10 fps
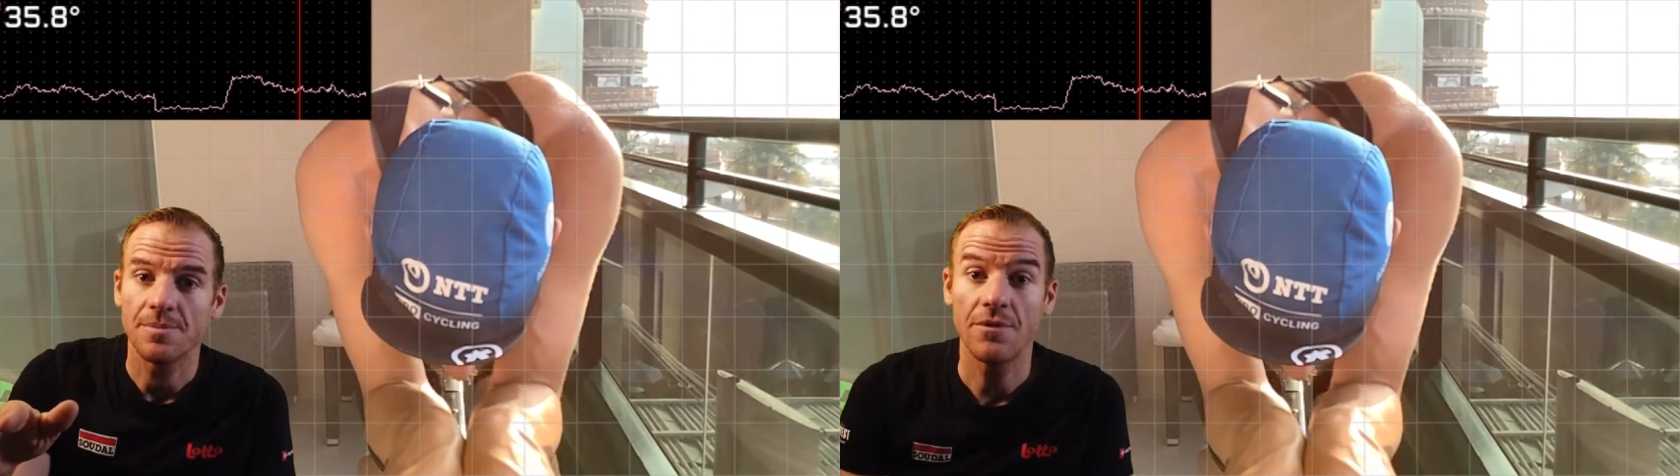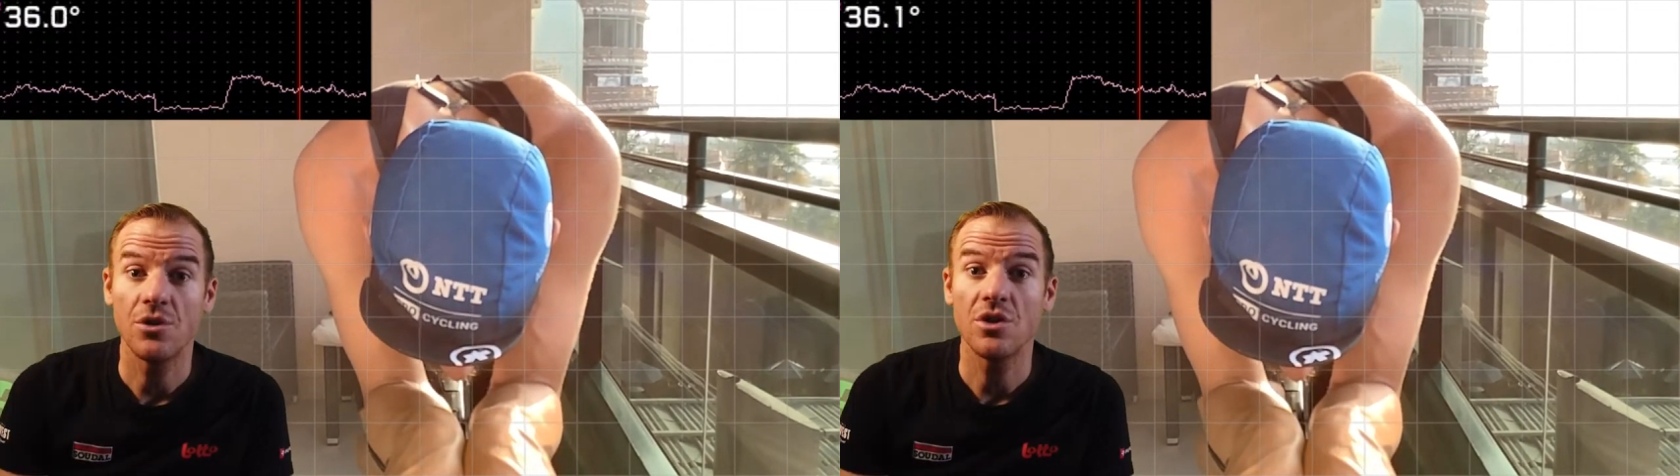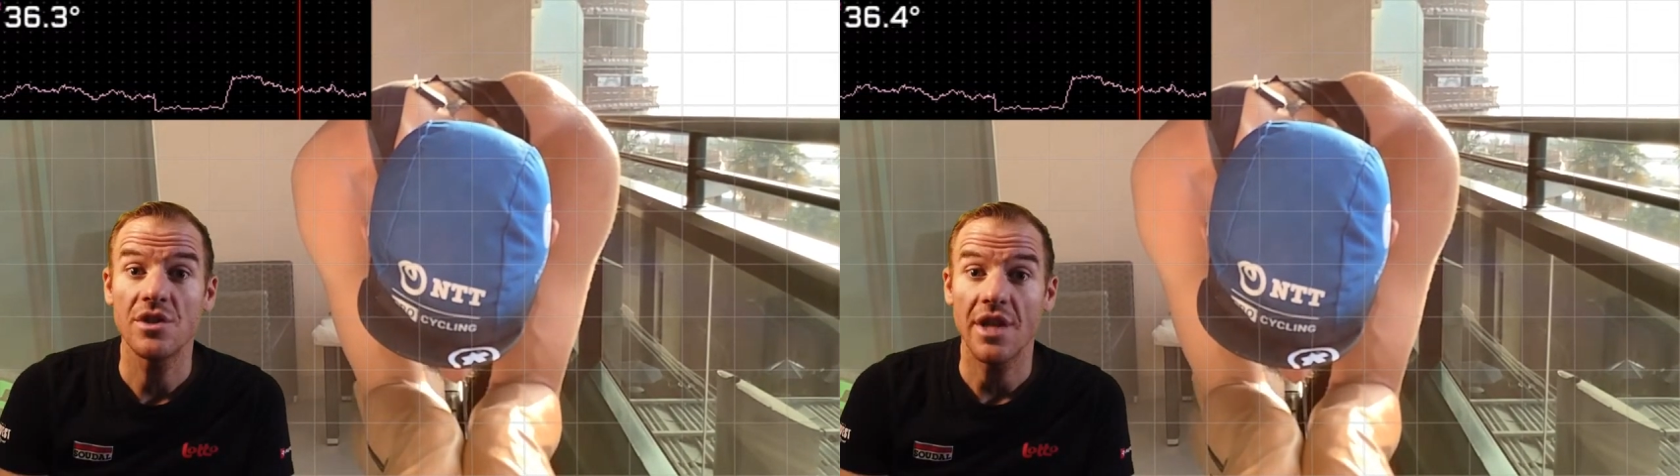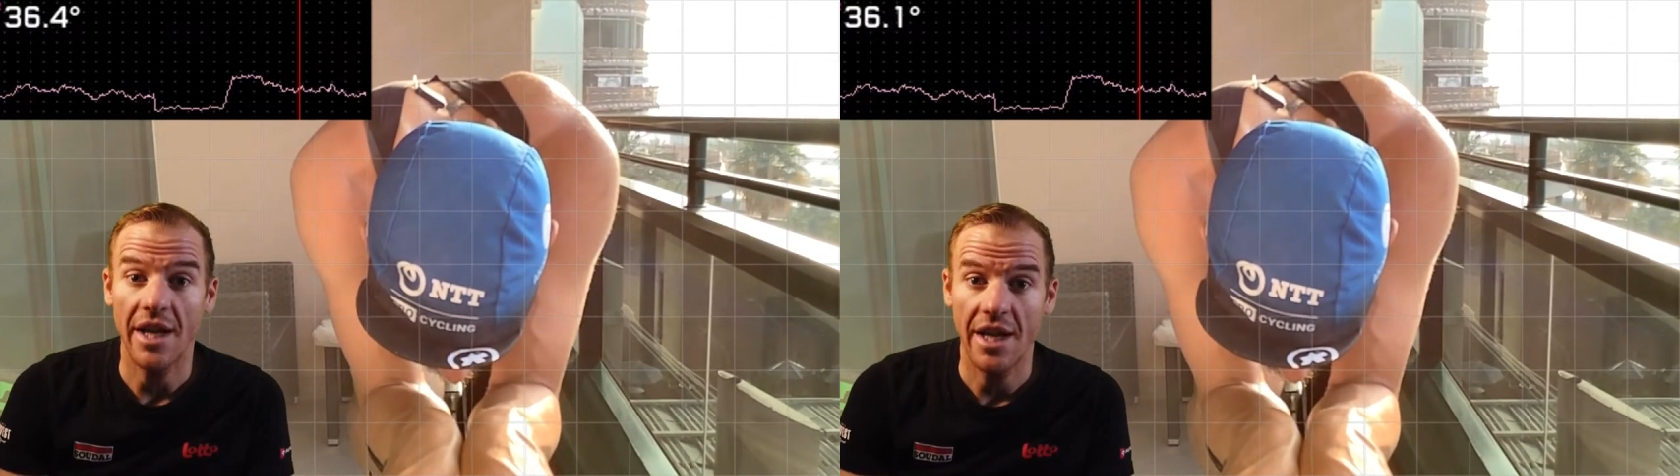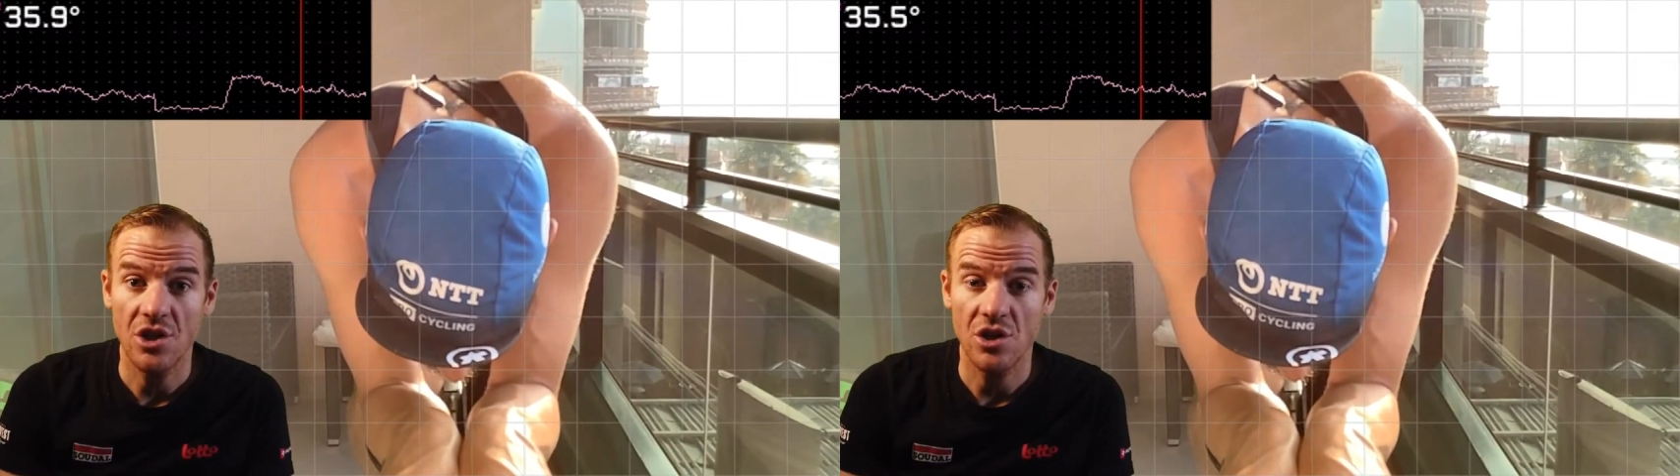If you use the
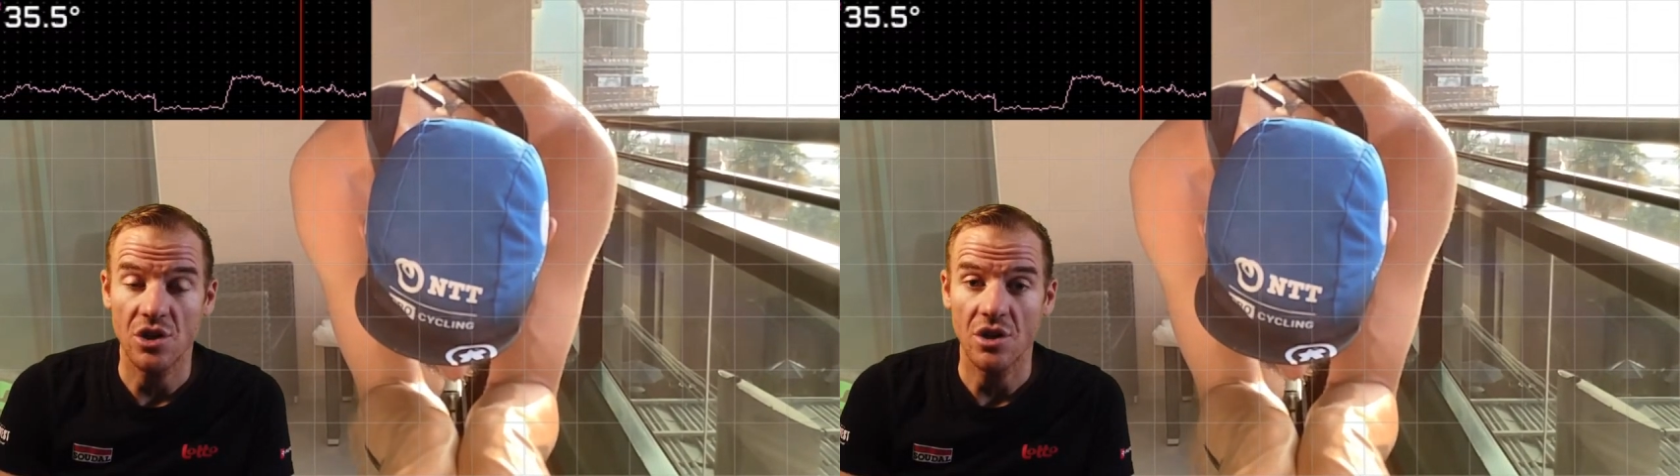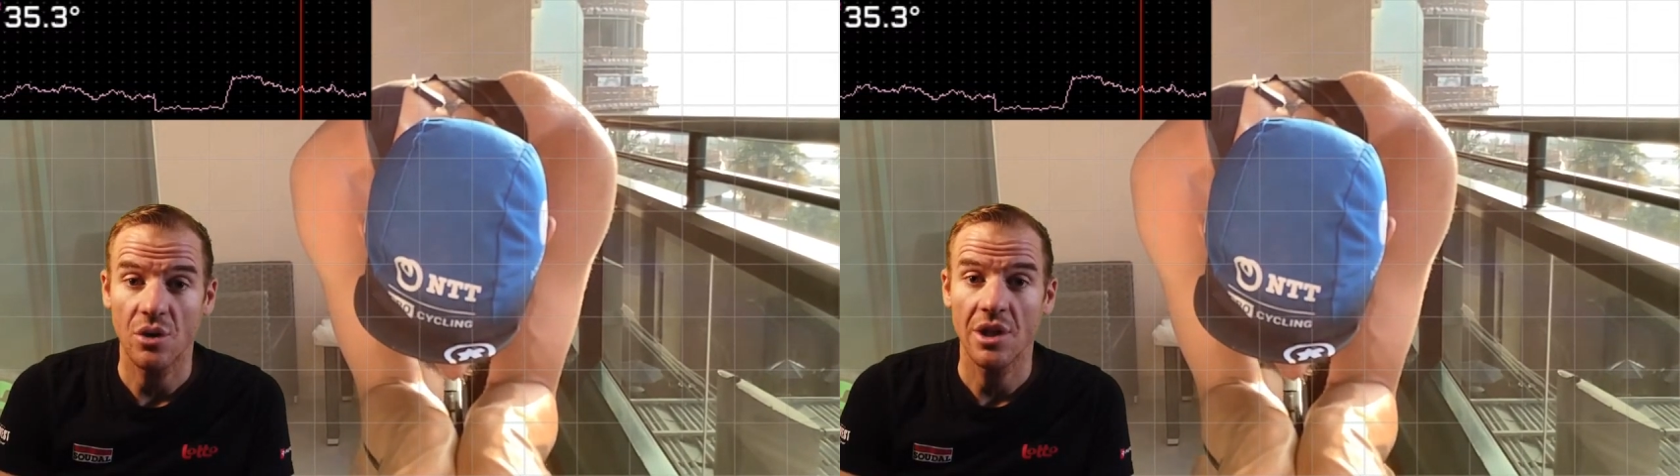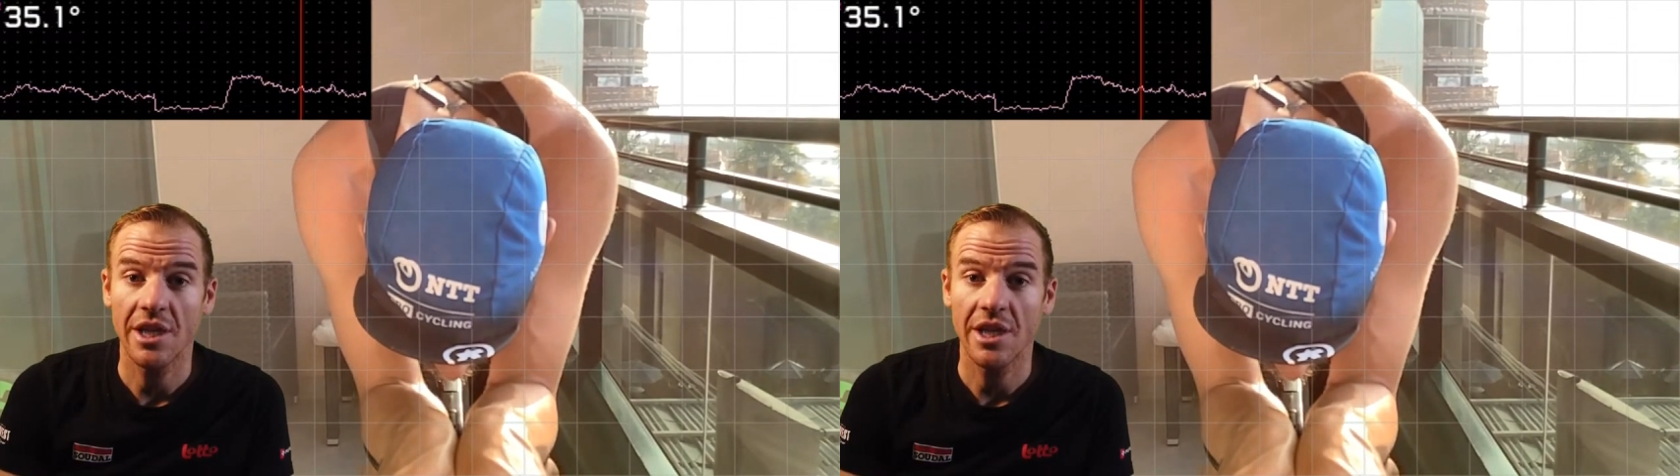head unit or